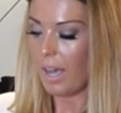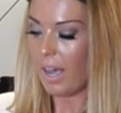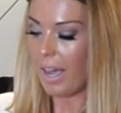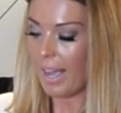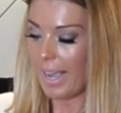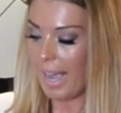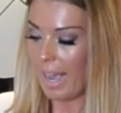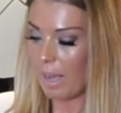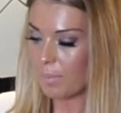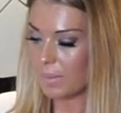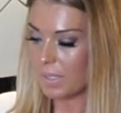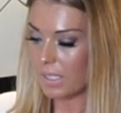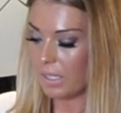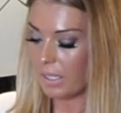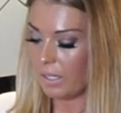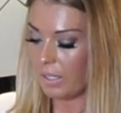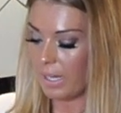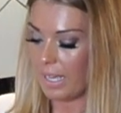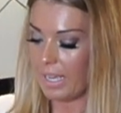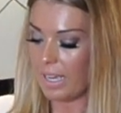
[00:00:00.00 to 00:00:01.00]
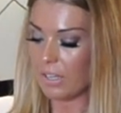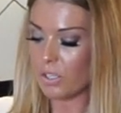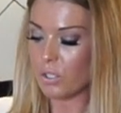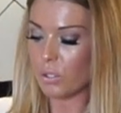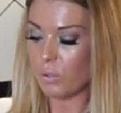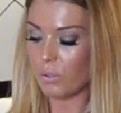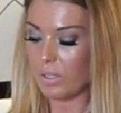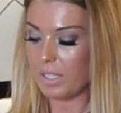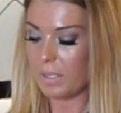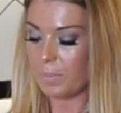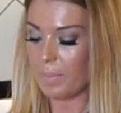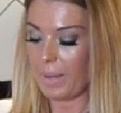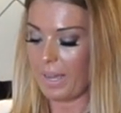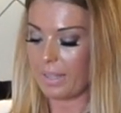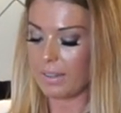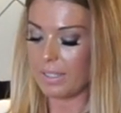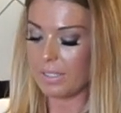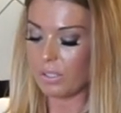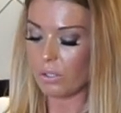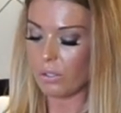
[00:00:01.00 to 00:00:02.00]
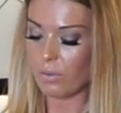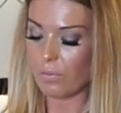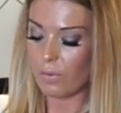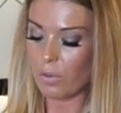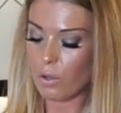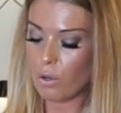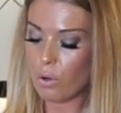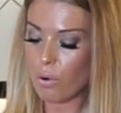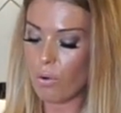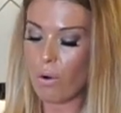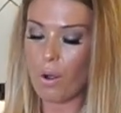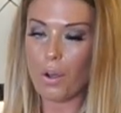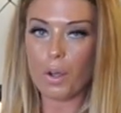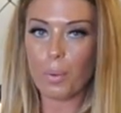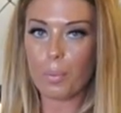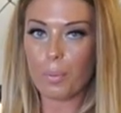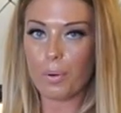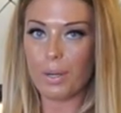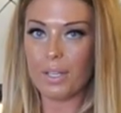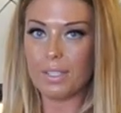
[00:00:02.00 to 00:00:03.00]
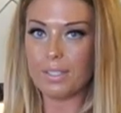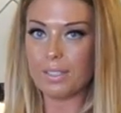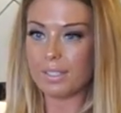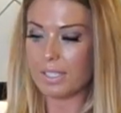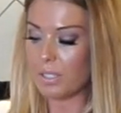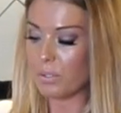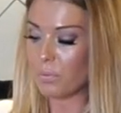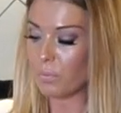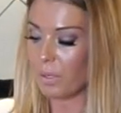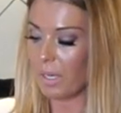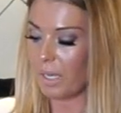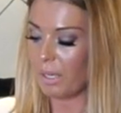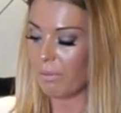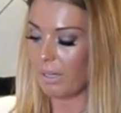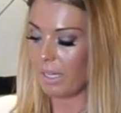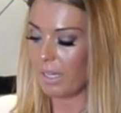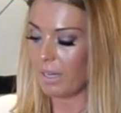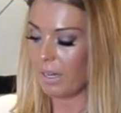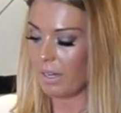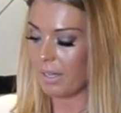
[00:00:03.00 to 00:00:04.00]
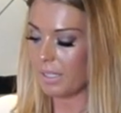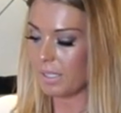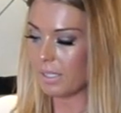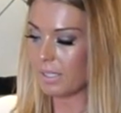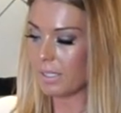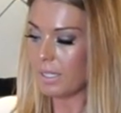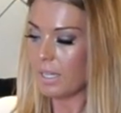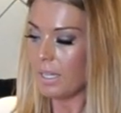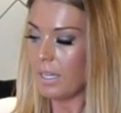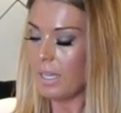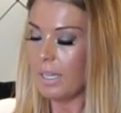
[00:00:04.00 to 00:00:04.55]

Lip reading: I absolutely adore this bag. This sort of croc print is really, really nice.